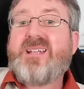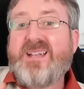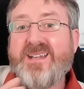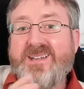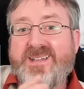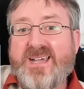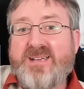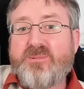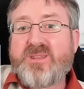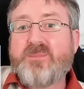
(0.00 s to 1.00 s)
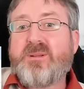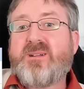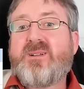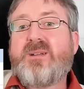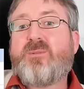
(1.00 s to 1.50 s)
And that was a
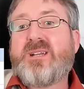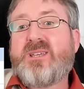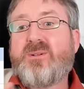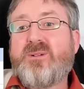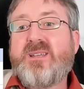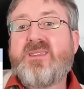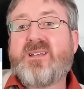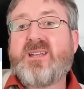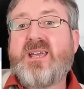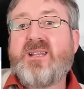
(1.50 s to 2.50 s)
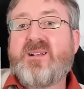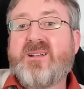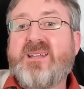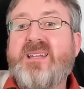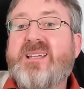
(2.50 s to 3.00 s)
period when,
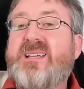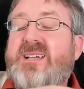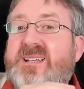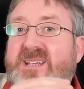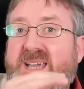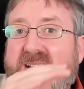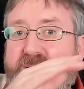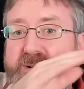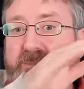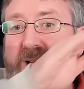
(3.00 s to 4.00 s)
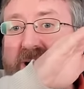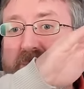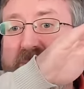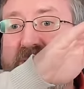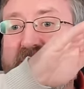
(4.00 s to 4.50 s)
coincidentally, the ACRIM
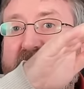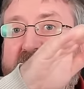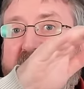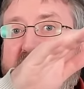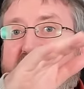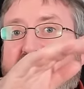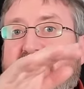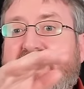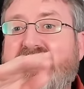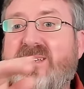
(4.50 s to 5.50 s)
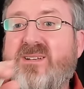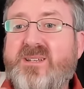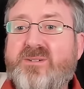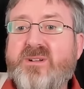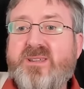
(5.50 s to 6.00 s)
composite suggested a slight
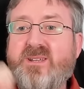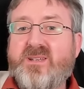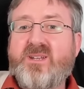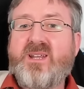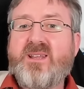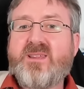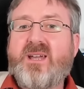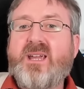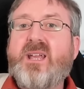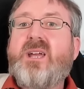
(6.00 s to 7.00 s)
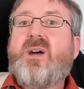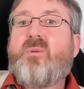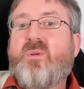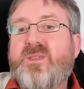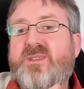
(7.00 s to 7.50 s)
decrease in TSI,
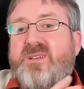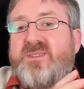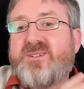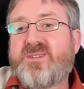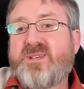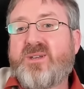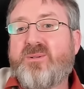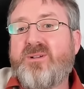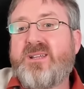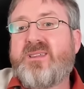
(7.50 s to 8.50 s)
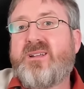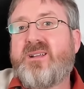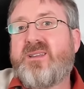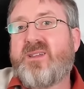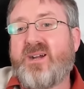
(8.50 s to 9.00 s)
was this just a
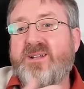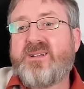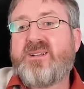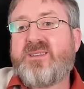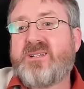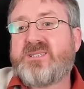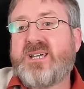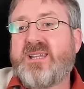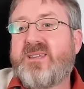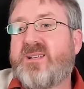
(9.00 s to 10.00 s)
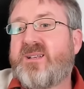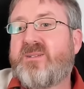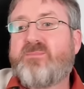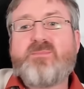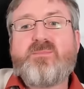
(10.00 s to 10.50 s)
coincidence, or did it suggest that
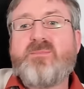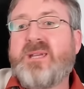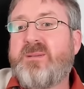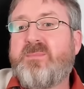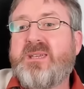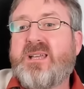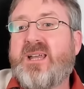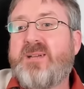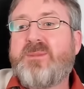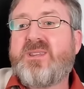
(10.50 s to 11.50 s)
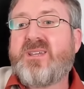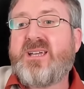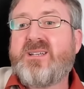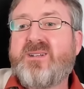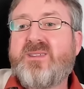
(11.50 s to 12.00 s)
maybe climate
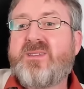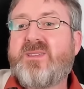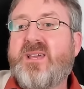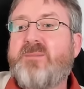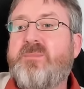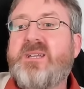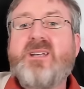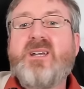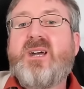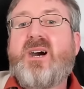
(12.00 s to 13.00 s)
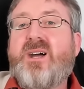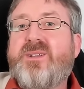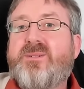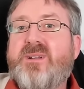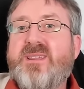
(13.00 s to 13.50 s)
scientists had been
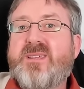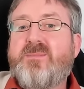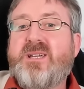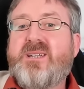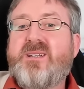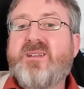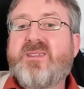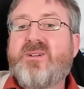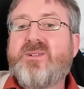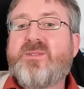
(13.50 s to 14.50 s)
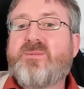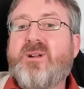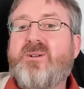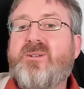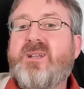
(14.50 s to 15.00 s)
underestimating the sun's
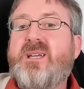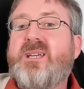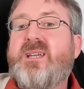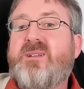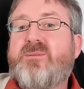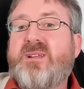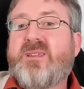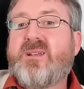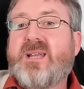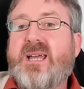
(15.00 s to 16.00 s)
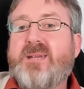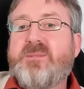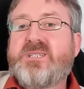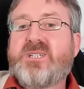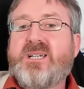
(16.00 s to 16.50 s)
role in recent
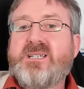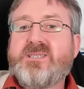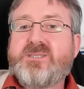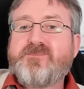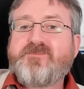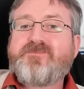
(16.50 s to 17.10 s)
climate change?